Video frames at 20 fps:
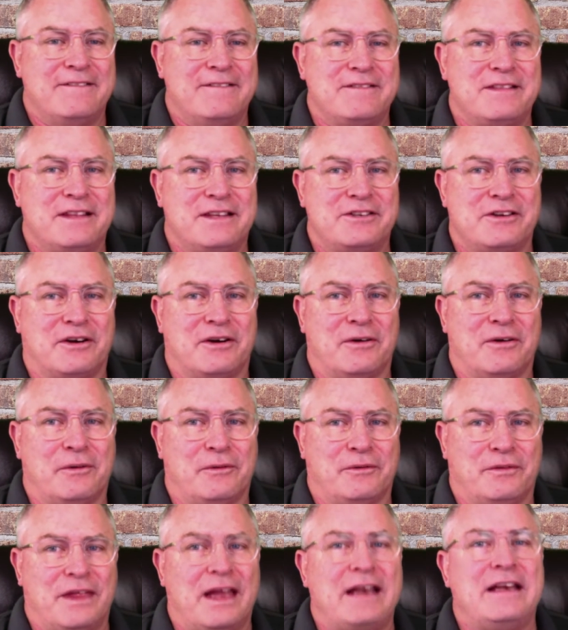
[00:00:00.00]
so
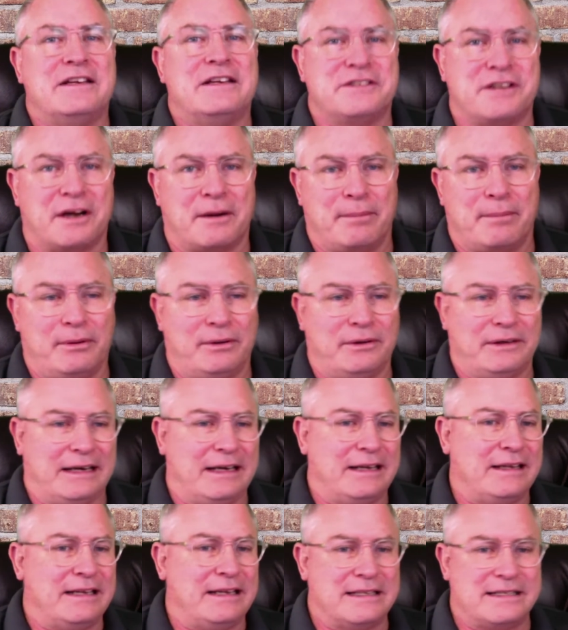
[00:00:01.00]
then you start pulling
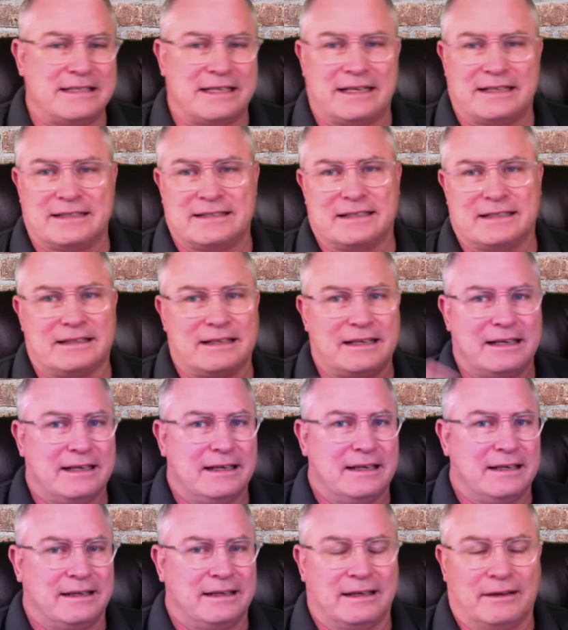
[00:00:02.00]
in these things. And,
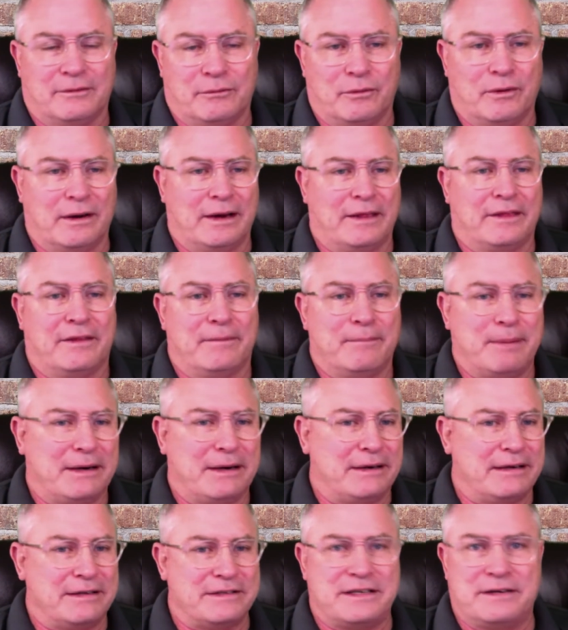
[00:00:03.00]
one of the
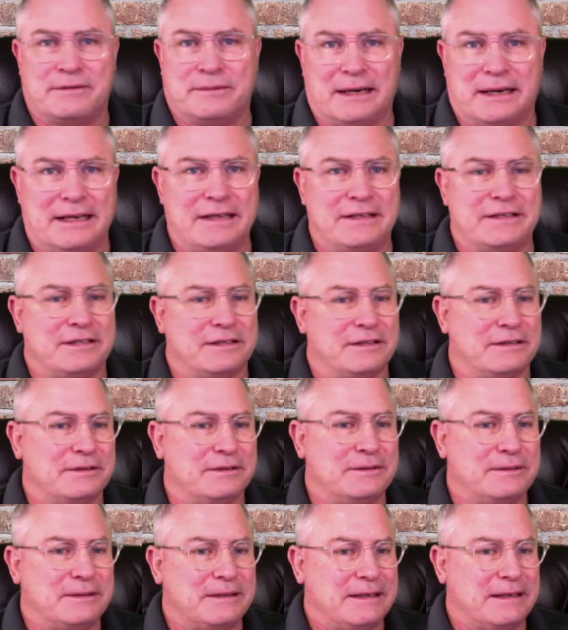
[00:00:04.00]
barriers you run
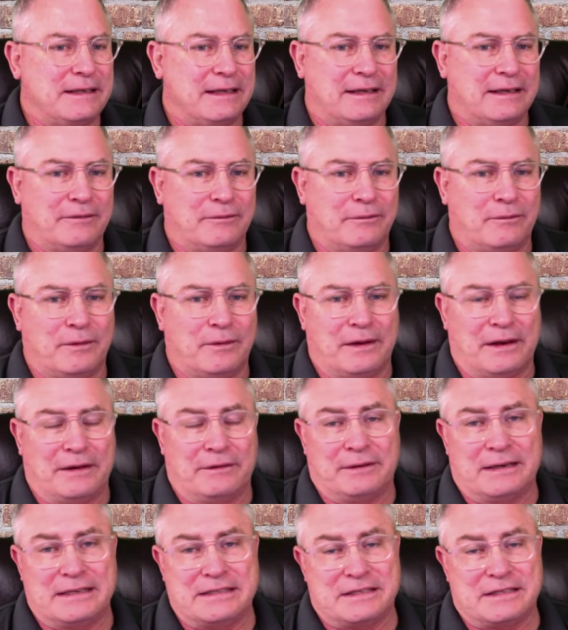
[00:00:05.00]
into, and one of the
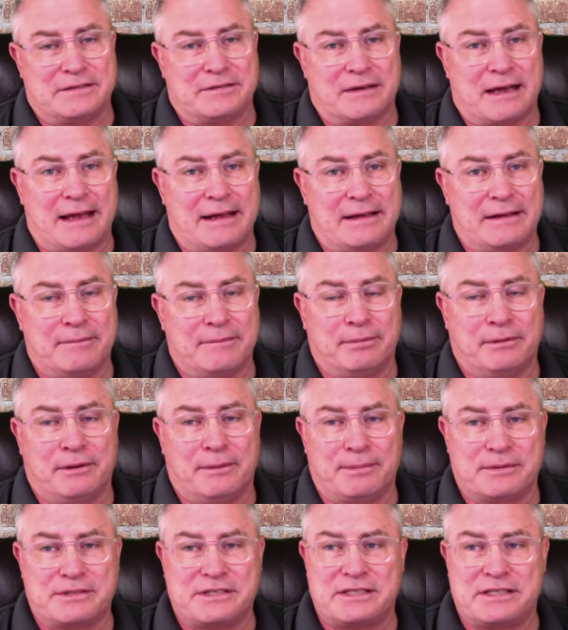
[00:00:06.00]
reasons why you blow
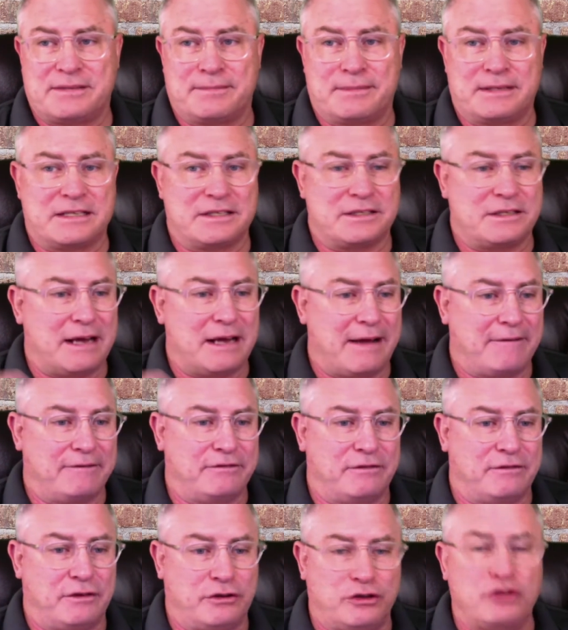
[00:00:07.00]
up your system, is because you have
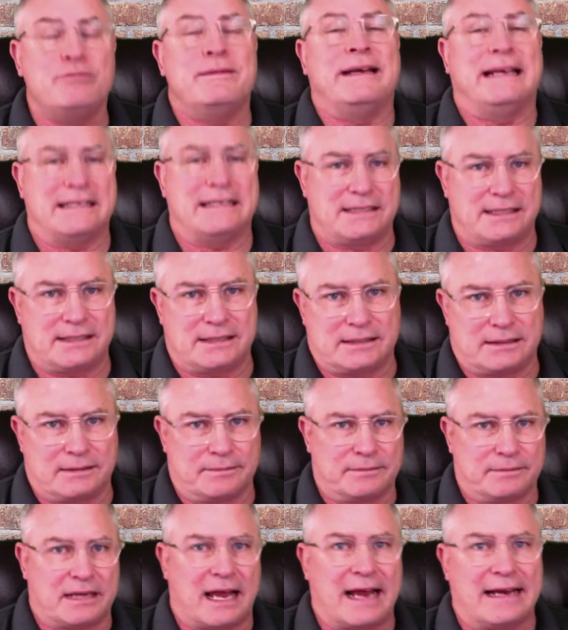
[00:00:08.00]
too many
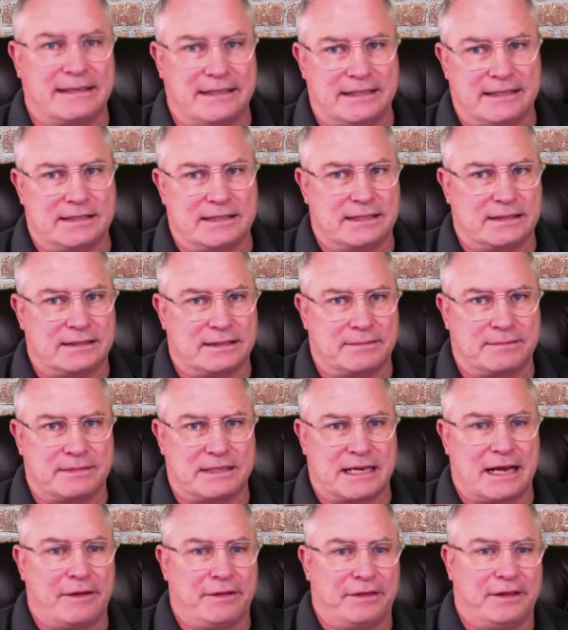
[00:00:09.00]
systems, IT systems
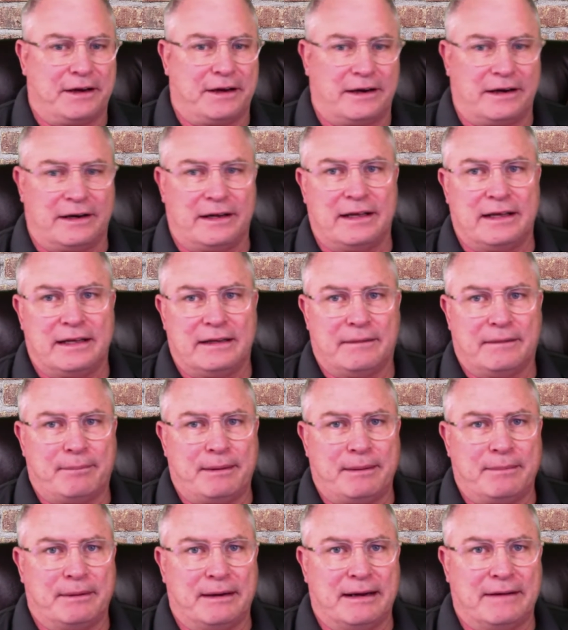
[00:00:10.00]
out there that
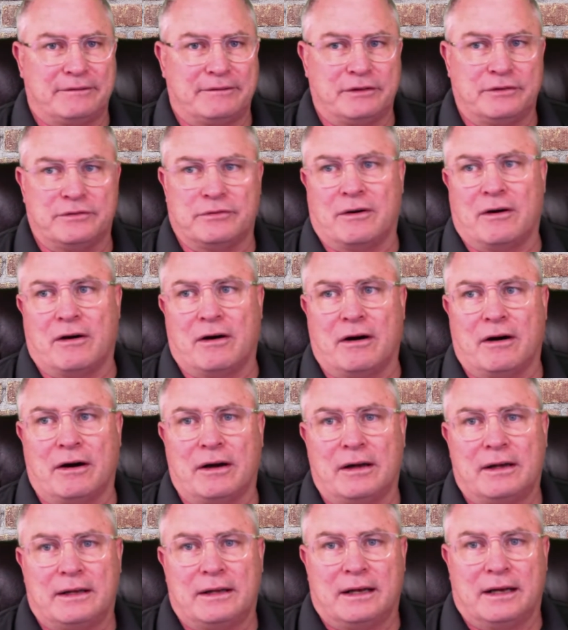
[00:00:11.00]
people have to draw
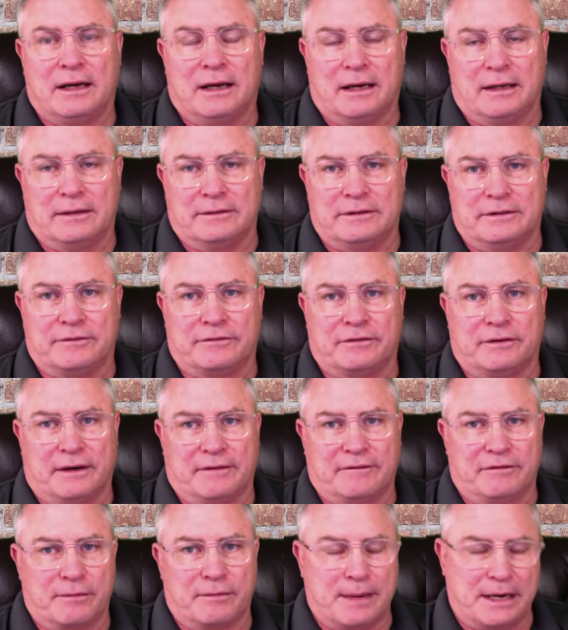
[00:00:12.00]
different
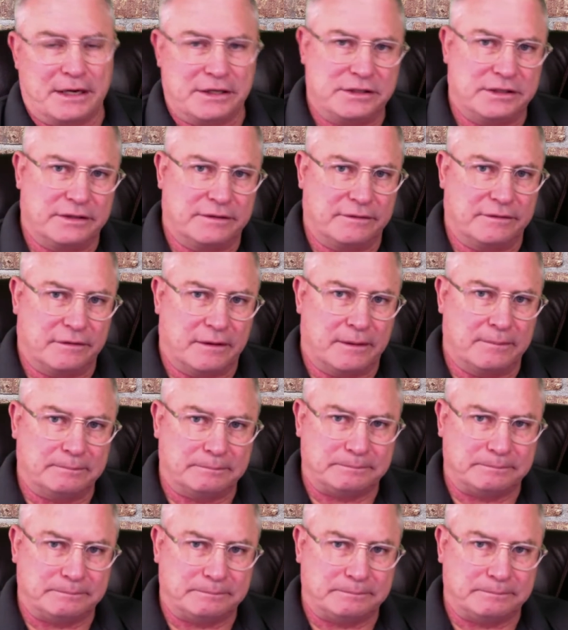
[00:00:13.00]
information from.